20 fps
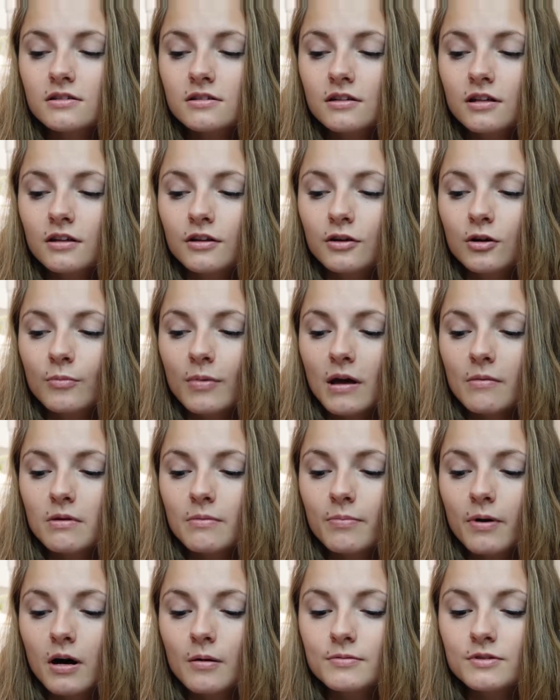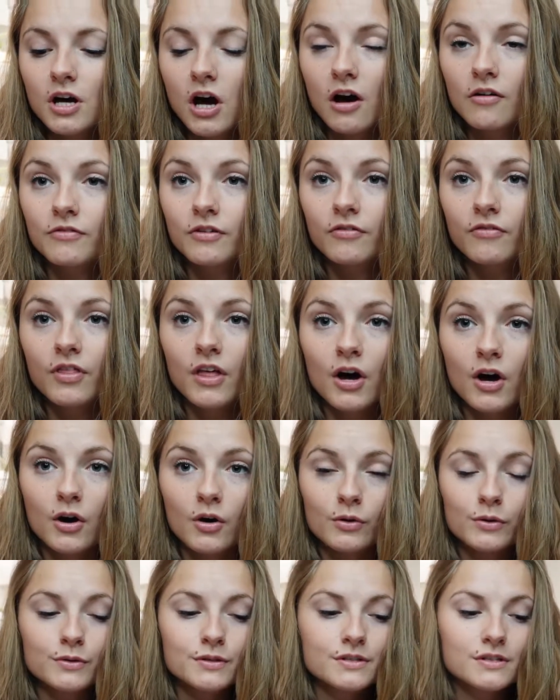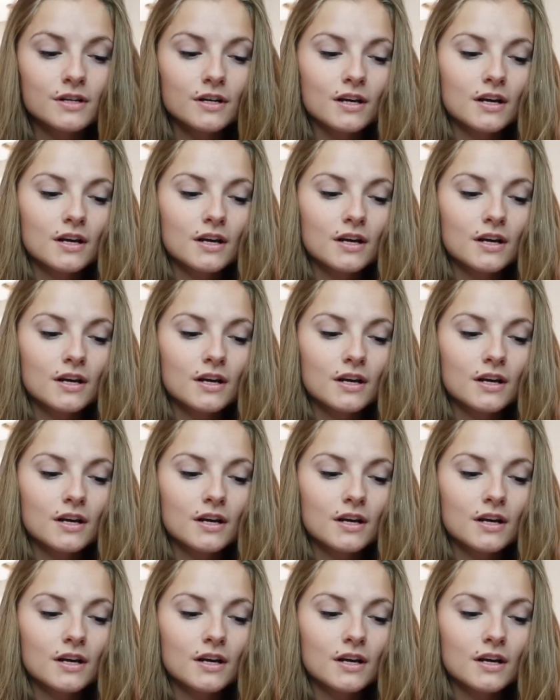the little baby pups off of those.